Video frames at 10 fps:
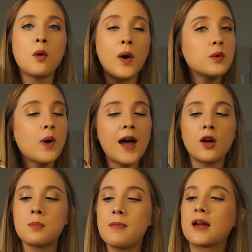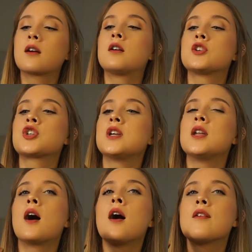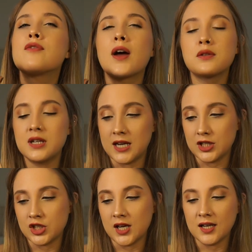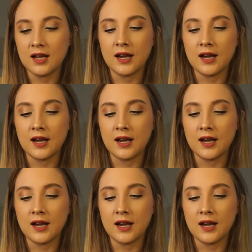Wet n Wild MegaCushion foundation,